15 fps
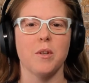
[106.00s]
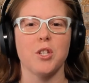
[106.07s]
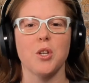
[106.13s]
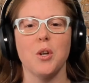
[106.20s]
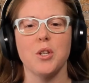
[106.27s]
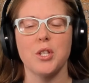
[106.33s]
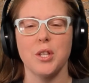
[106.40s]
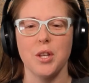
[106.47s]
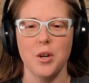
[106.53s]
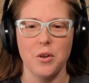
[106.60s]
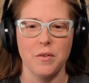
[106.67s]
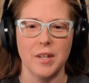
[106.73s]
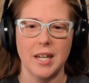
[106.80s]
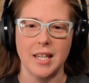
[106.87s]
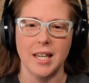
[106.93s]
switch to the
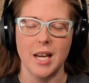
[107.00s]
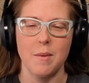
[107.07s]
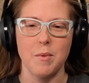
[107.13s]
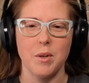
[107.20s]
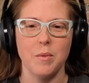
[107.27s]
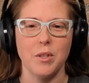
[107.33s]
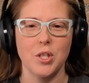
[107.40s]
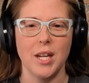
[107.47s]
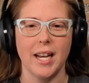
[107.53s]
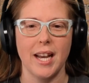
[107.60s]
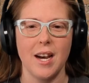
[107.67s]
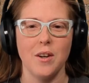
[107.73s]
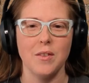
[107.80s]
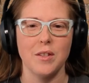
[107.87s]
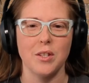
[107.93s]
overhead camera and we'll check
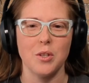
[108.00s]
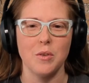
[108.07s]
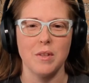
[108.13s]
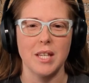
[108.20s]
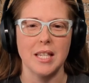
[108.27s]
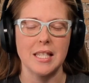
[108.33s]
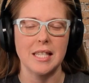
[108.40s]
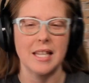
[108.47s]
out the two things that